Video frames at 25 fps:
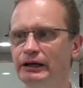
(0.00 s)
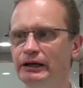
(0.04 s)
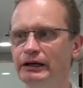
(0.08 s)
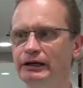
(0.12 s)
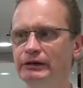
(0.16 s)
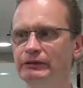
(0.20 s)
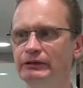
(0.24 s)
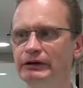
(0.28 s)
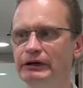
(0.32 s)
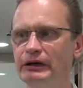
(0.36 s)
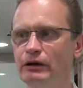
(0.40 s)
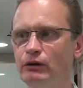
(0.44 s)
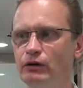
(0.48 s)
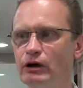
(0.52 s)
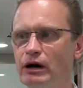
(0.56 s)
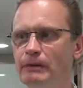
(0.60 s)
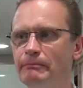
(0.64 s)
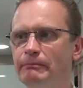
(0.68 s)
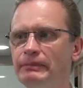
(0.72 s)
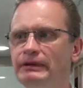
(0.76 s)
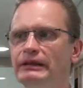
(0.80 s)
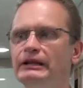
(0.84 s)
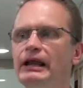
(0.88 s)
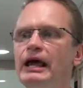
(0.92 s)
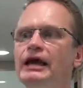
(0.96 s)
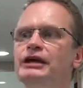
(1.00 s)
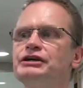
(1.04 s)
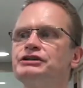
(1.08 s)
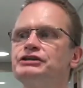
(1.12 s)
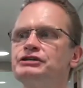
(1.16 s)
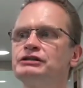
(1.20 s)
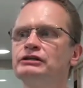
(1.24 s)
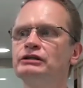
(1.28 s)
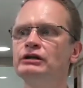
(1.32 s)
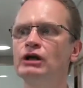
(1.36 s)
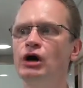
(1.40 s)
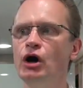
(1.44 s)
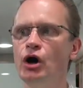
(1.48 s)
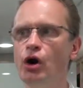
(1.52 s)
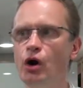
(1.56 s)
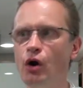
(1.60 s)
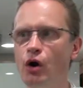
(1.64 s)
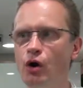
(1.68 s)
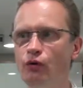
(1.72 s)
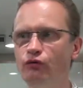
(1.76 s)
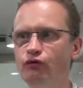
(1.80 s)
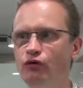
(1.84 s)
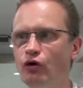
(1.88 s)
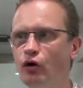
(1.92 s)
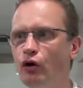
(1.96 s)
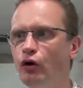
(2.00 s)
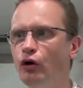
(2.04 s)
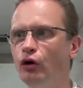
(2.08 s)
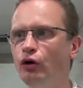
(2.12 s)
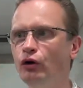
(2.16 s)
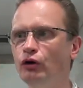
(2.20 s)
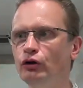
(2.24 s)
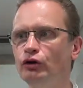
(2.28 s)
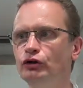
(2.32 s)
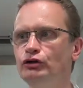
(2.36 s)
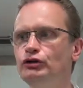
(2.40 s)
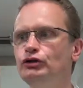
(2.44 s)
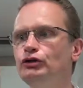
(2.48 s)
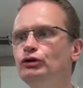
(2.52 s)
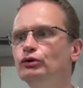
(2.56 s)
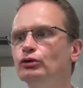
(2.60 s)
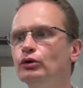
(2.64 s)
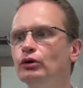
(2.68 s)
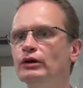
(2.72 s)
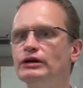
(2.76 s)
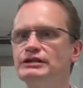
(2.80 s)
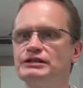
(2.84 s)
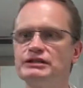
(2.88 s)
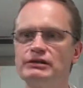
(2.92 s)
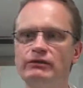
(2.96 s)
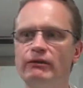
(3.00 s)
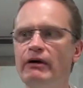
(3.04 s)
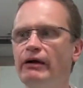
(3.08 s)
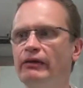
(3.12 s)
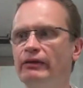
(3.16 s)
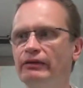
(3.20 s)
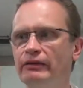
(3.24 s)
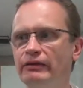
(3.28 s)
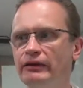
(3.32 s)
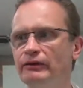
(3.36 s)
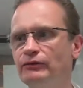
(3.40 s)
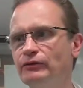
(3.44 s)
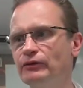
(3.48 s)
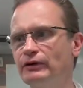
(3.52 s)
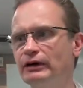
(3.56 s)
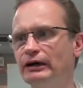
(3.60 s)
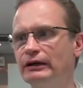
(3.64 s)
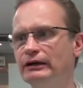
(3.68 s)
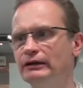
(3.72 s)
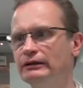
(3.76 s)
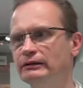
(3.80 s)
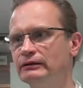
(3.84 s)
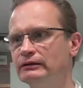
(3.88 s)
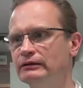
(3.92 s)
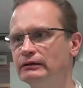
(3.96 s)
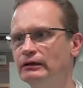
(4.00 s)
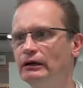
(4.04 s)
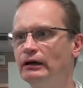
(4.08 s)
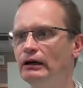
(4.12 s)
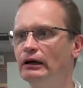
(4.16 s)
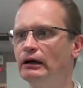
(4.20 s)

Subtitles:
Here we have combination of all newest one different